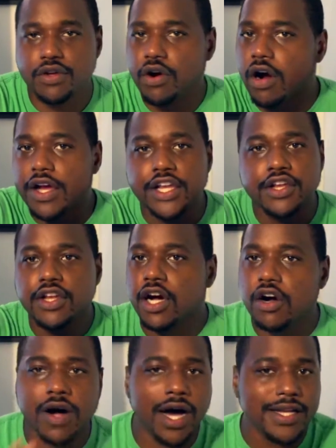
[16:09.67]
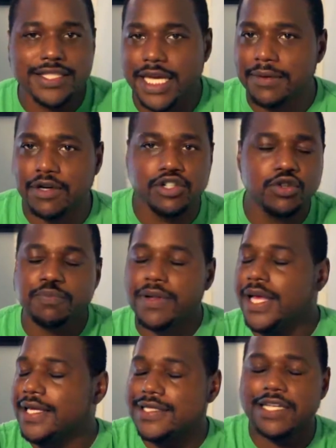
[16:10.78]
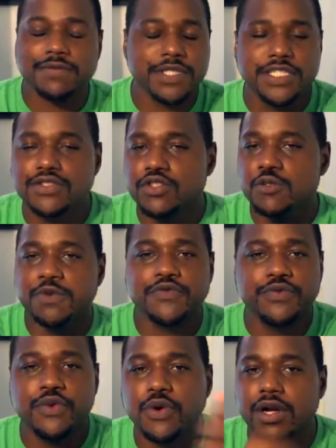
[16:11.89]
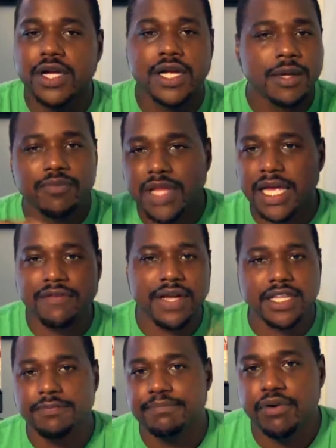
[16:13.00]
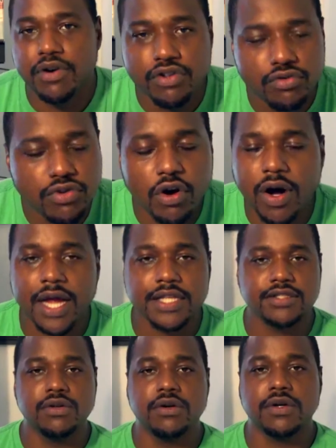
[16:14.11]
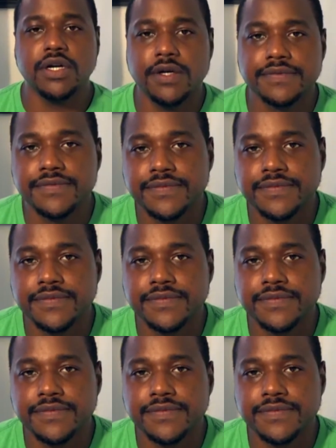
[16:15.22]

You already know how this game goes. You playing chess with these dudes before they even hit the board. You know how this is going to go.